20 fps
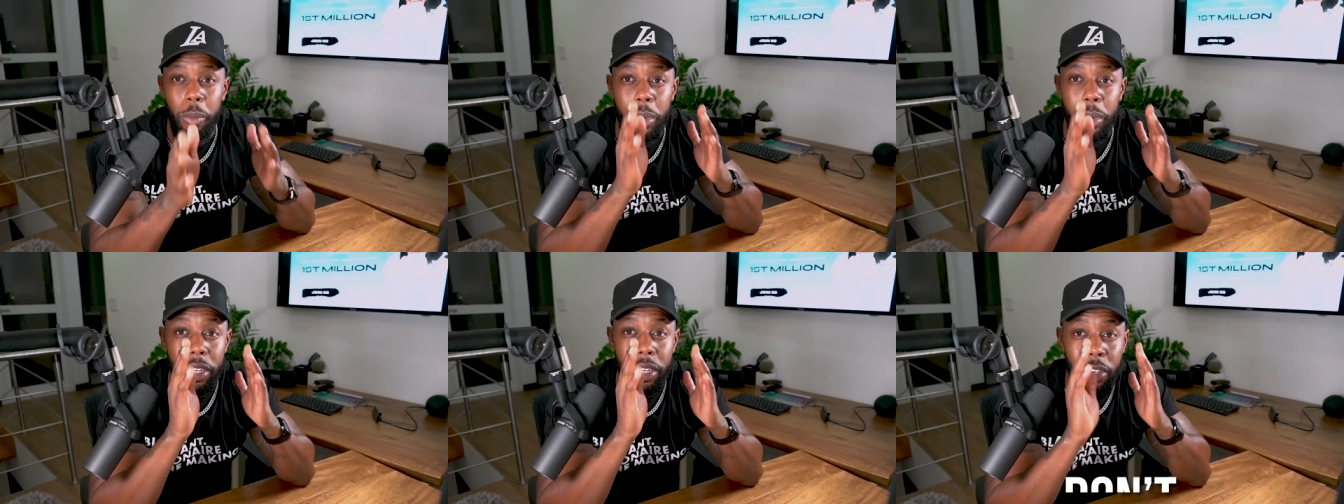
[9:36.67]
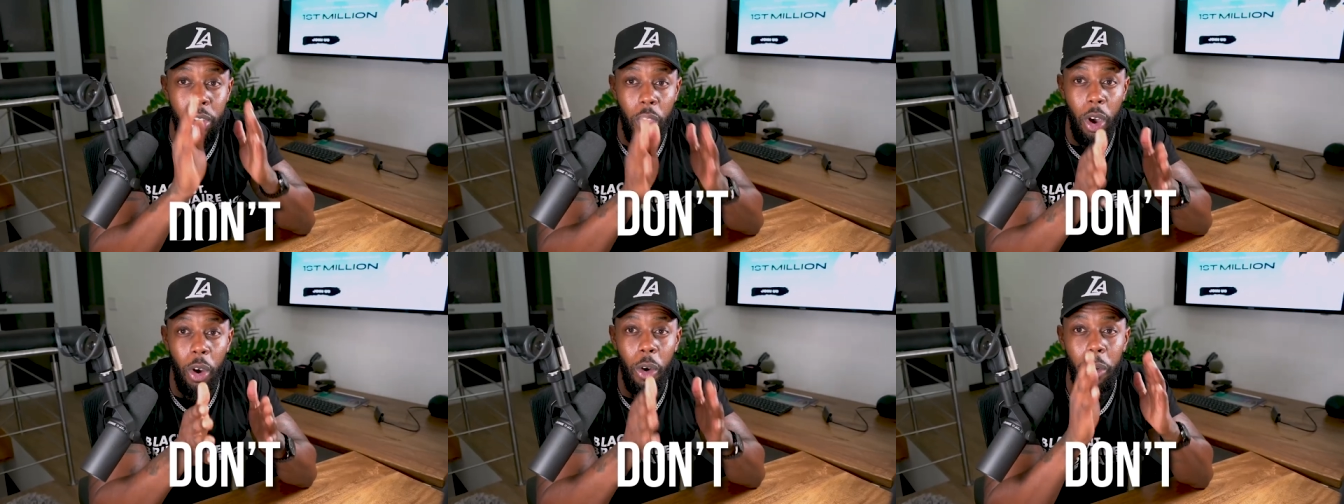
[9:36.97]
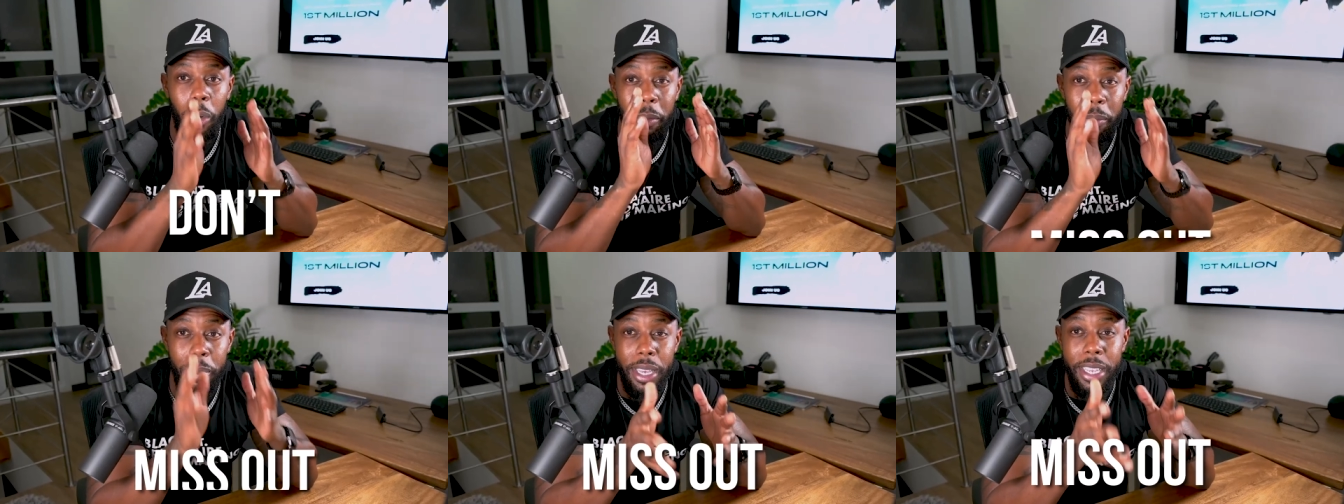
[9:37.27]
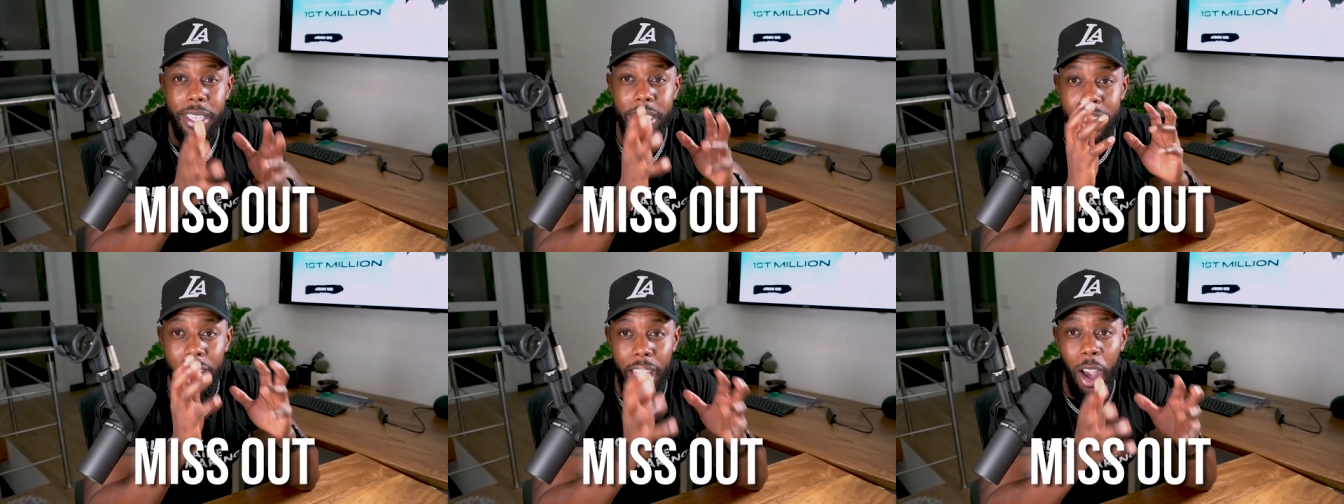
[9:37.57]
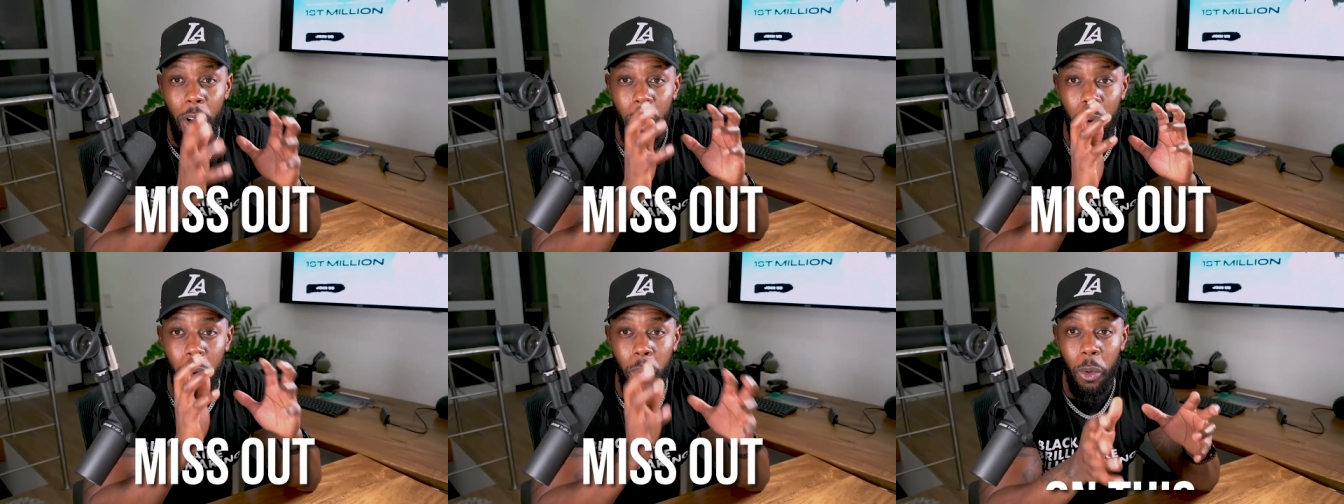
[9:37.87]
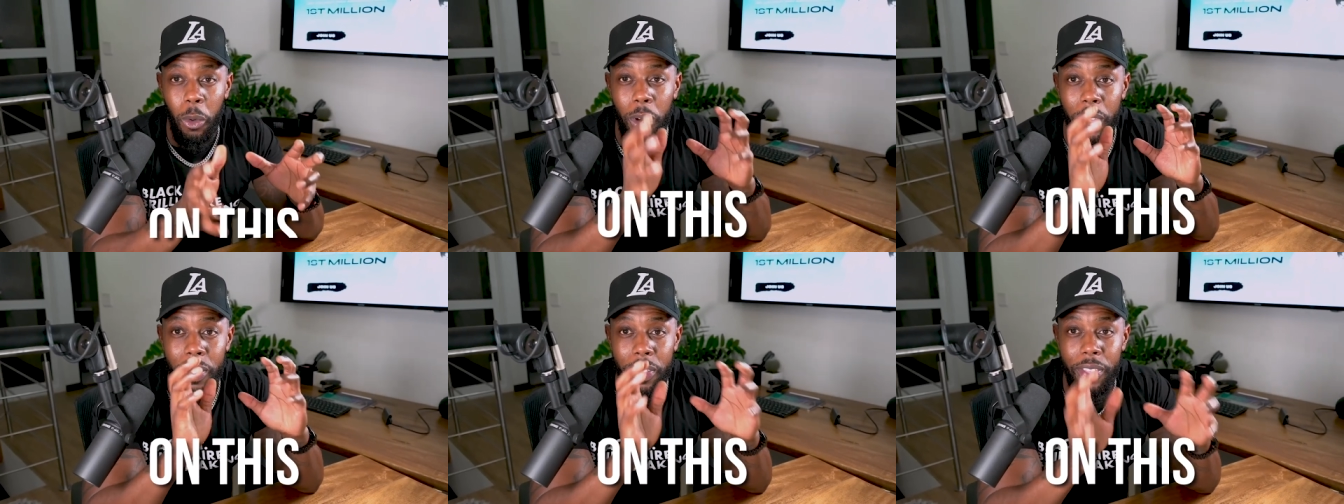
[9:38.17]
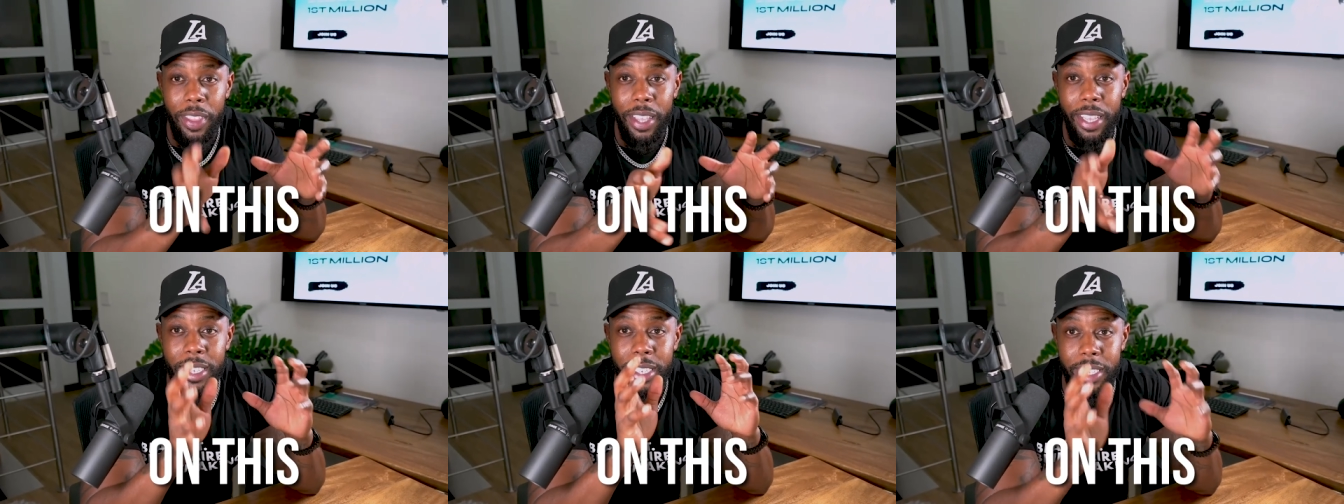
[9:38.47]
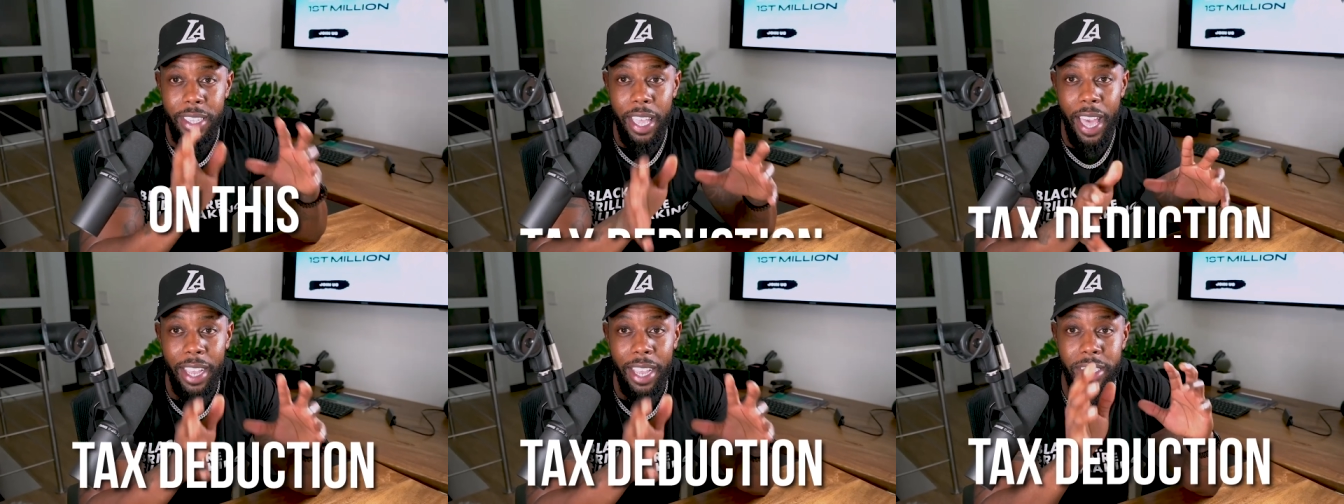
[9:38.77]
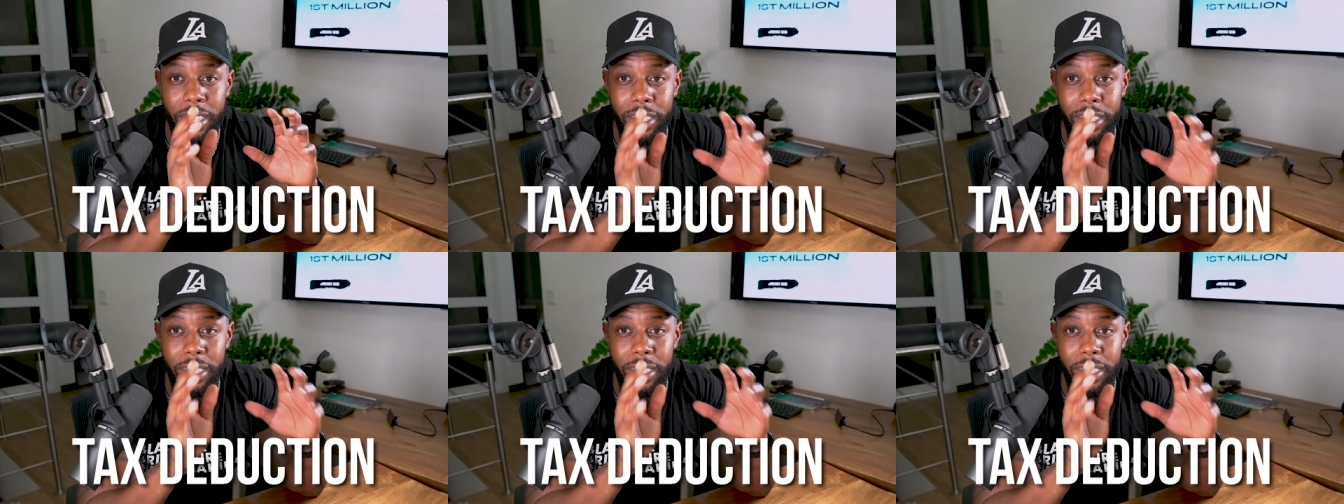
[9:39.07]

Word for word: but don't miss out on this tax